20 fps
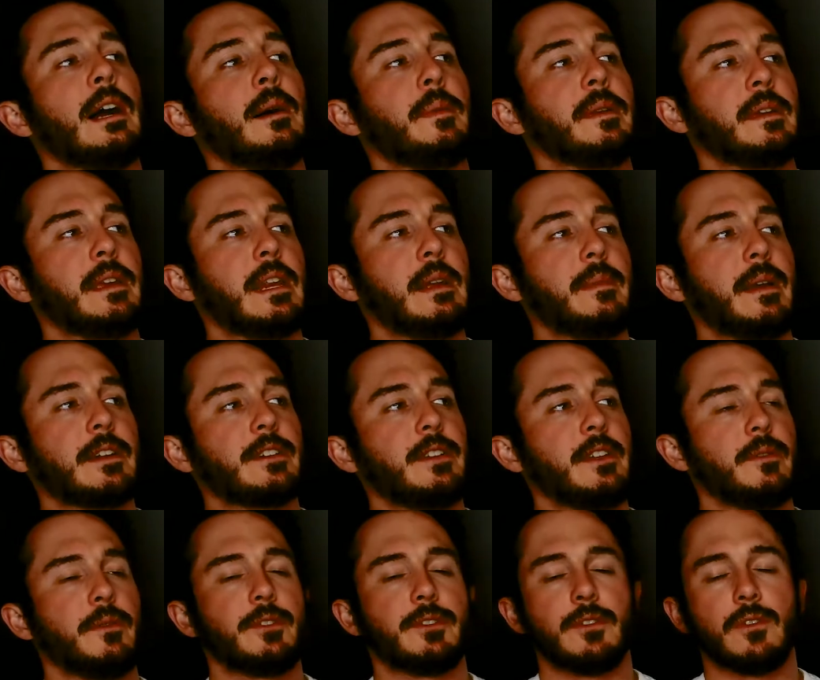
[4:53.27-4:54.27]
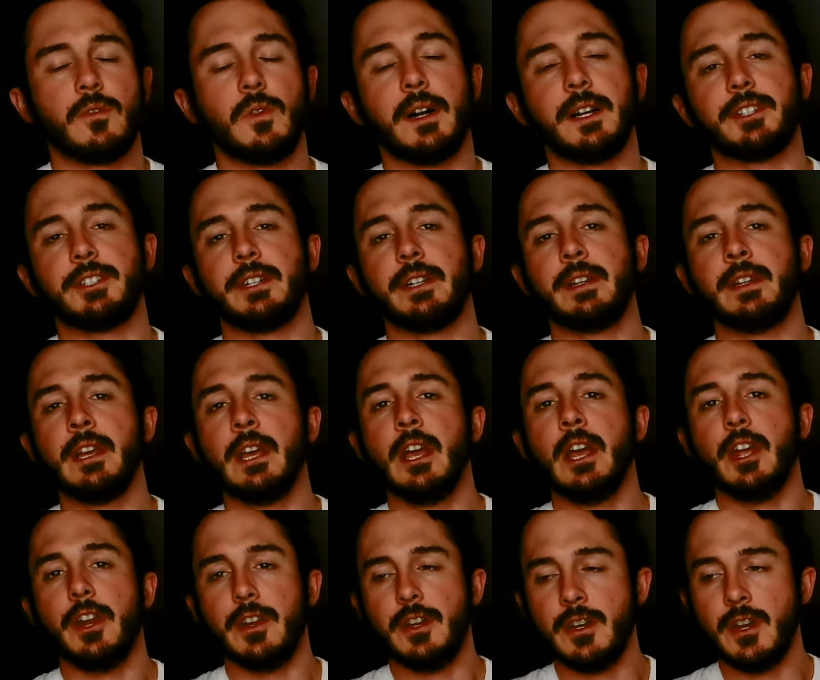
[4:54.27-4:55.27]
getting back to the original question,
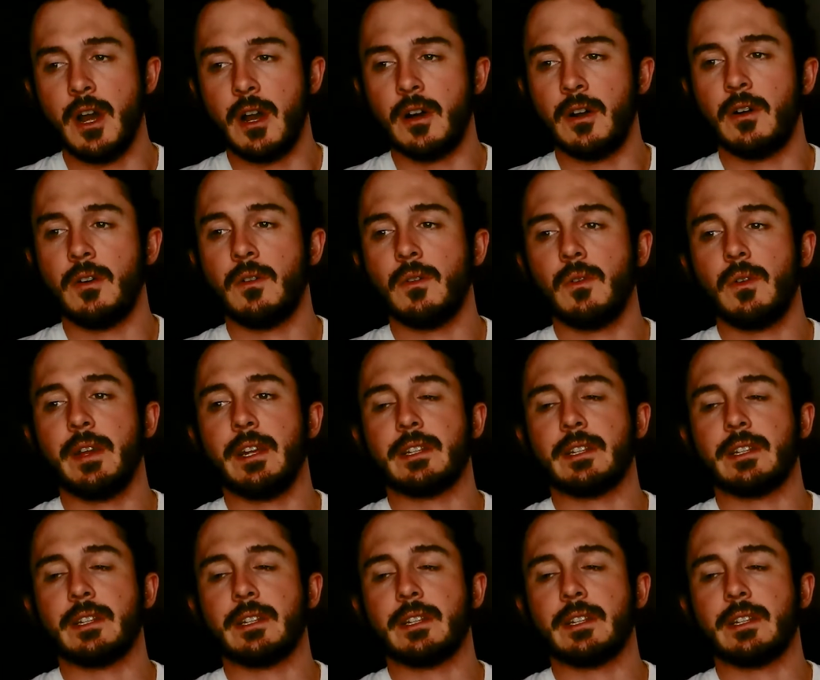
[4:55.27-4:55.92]
no,